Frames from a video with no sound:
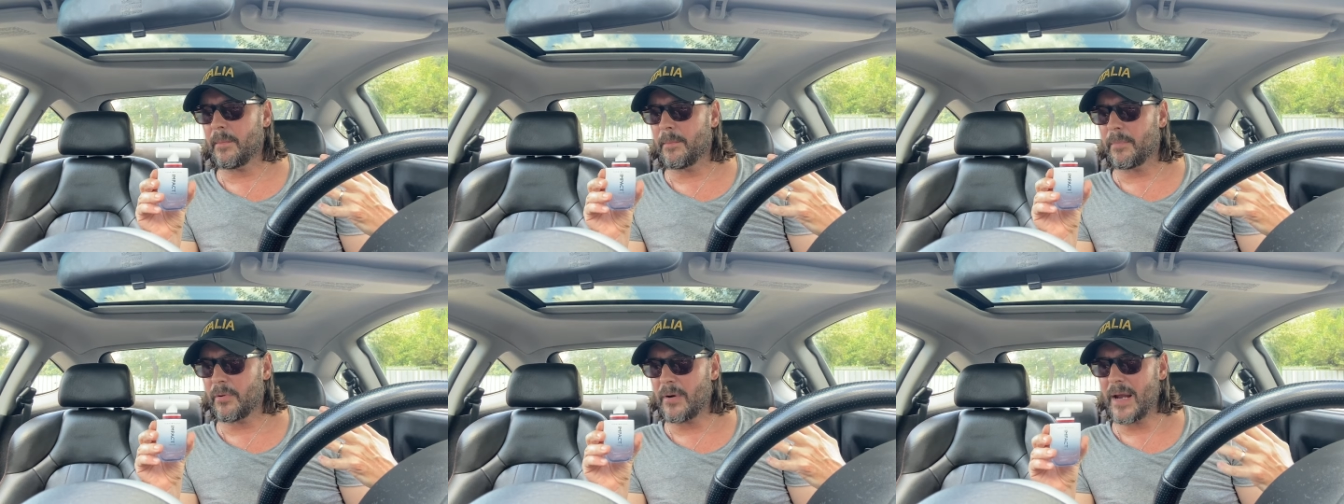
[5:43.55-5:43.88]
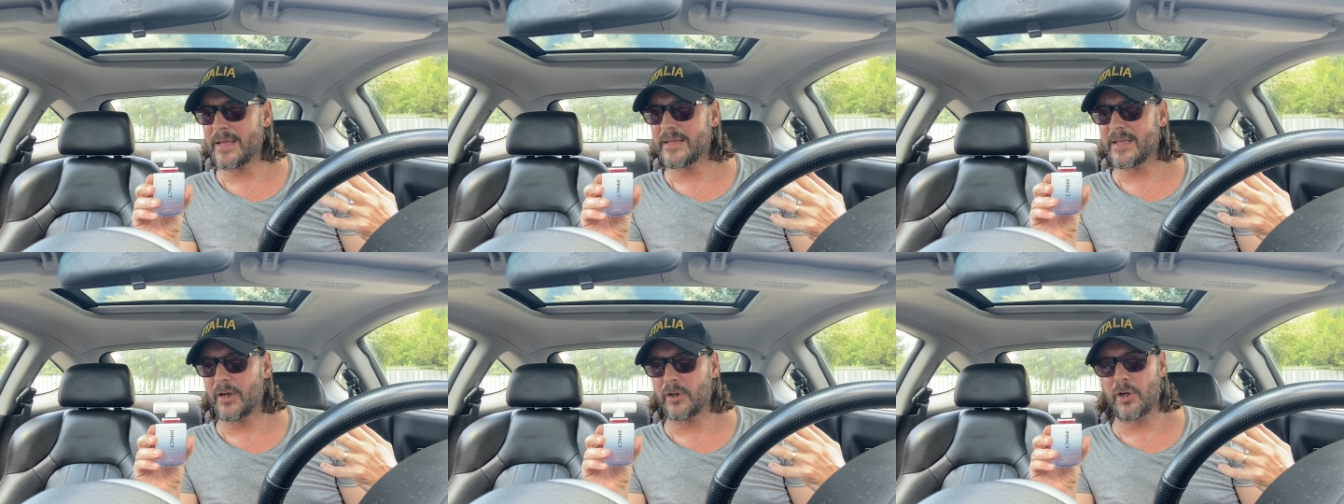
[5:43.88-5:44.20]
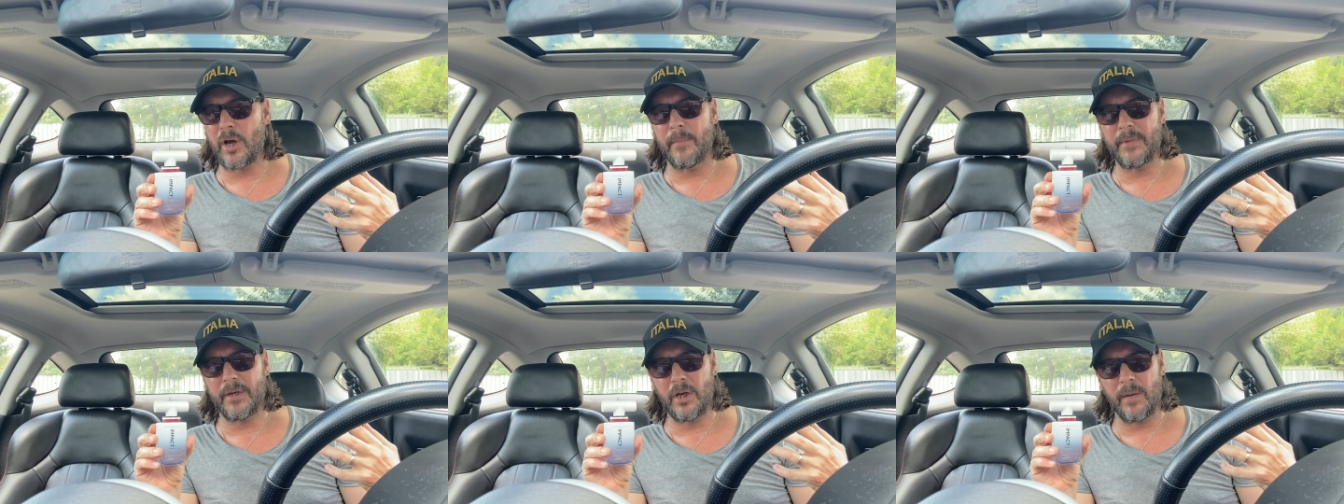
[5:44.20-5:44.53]
brands are
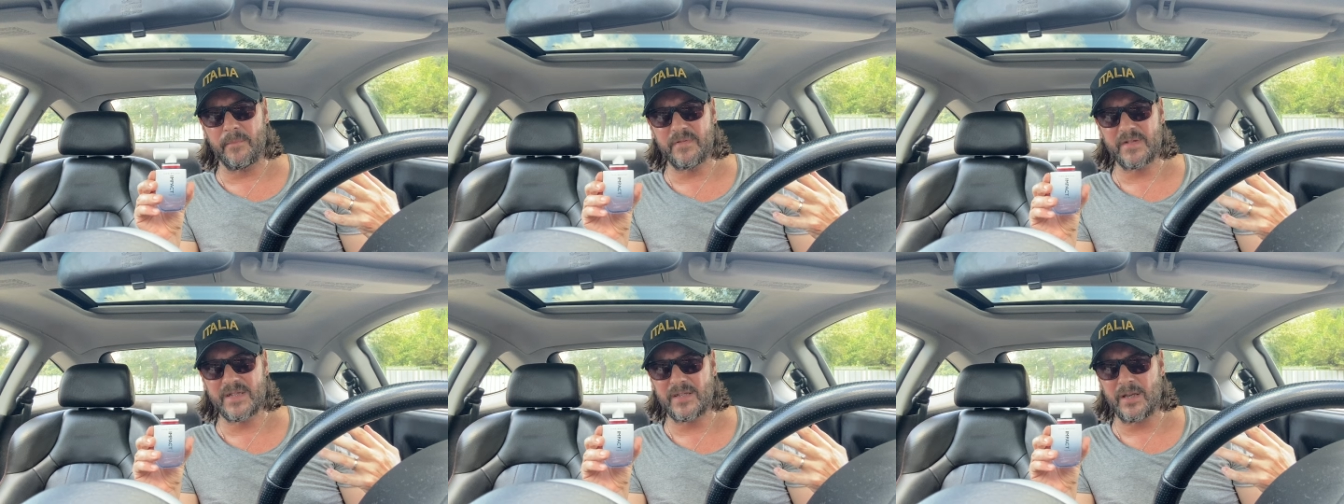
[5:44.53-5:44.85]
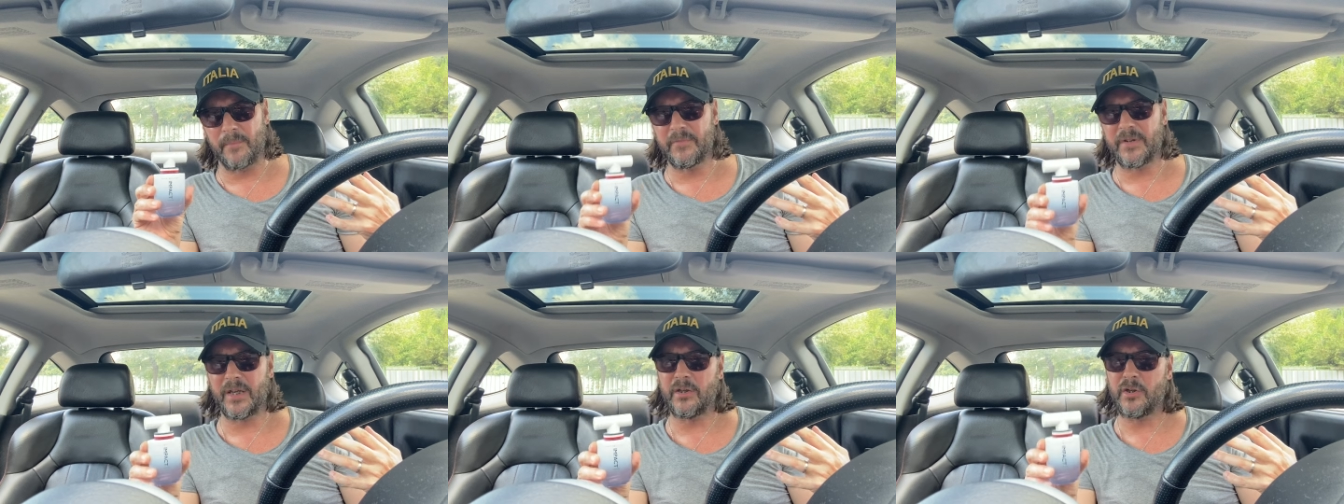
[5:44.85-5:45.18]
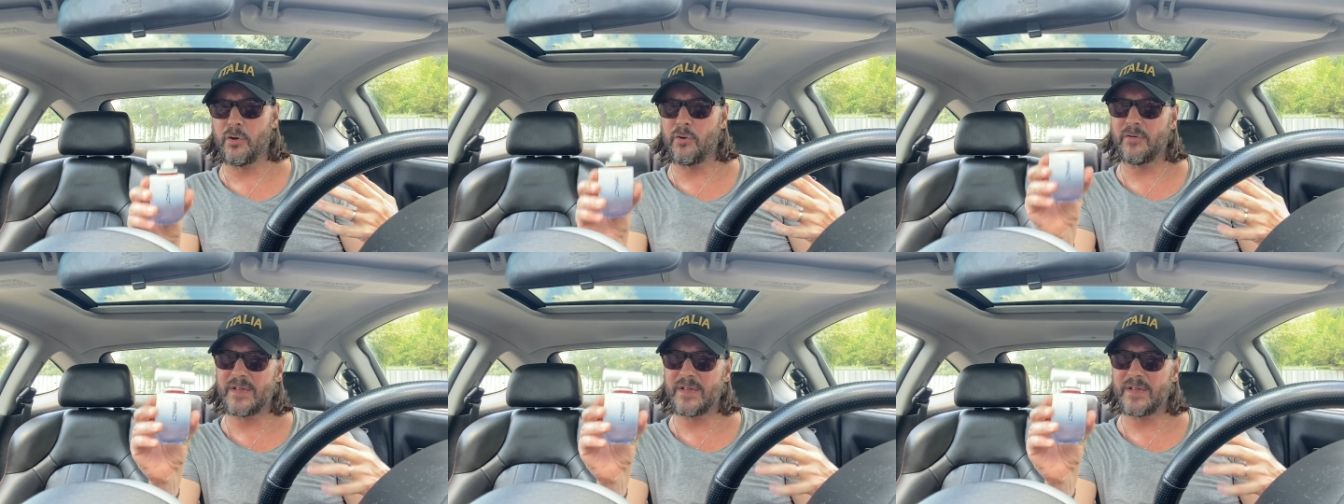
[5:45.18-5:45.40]
coming up something new.